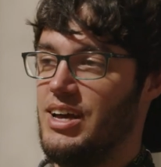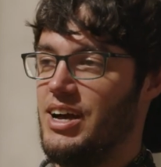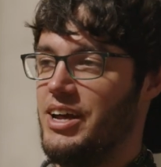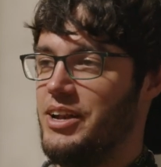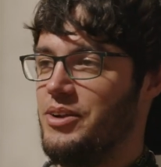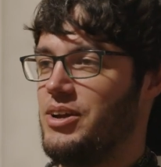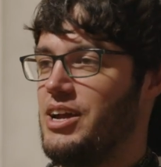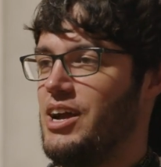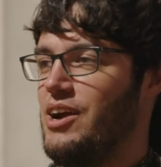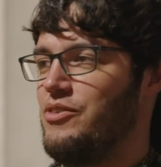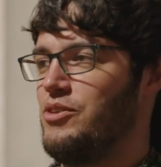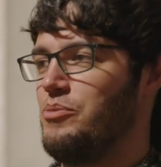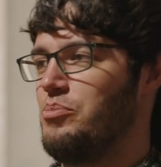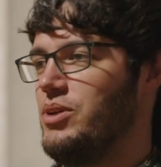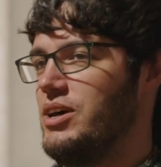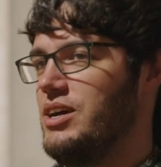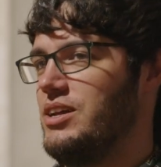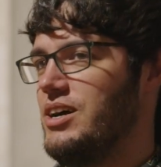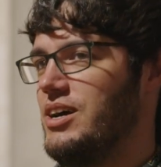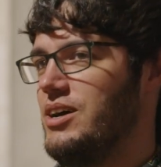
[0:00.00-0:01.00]
I don't care if they're
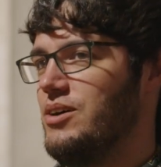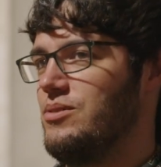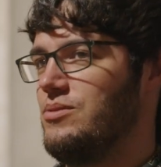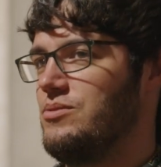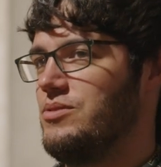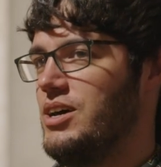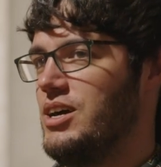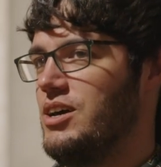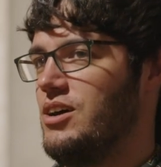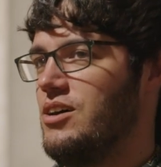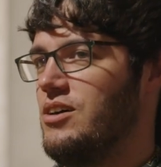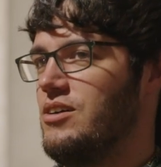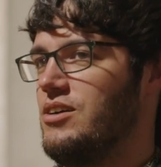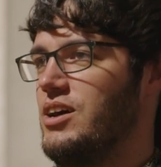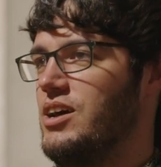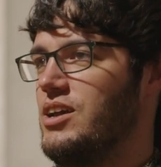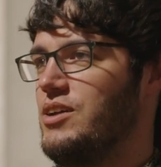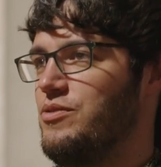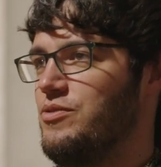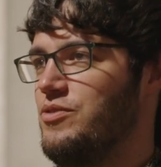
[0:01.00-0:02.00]
played out. They are
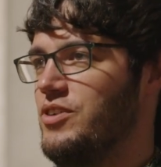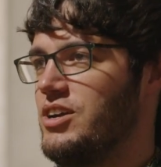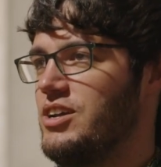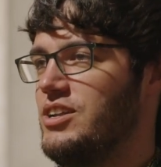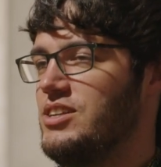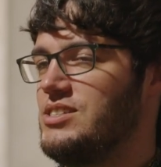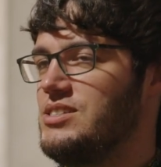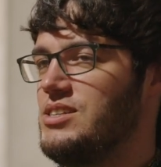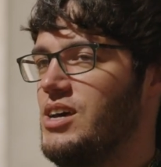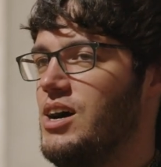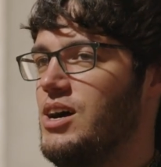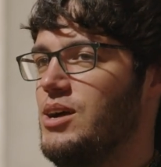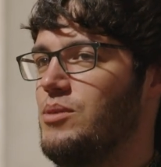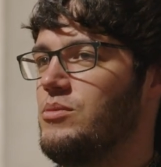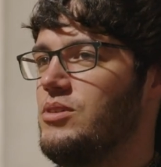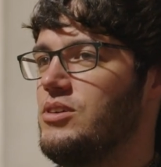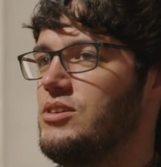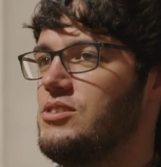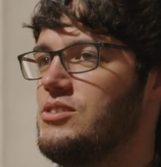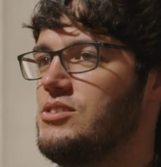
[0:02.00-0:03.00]
a fucking
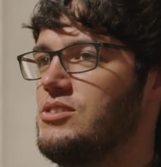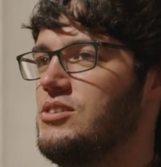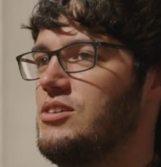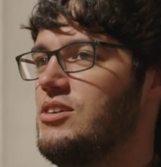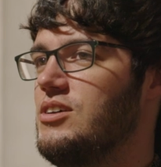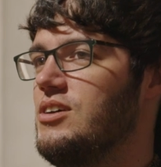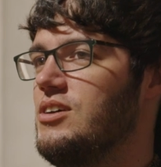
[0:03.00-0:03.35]
timeless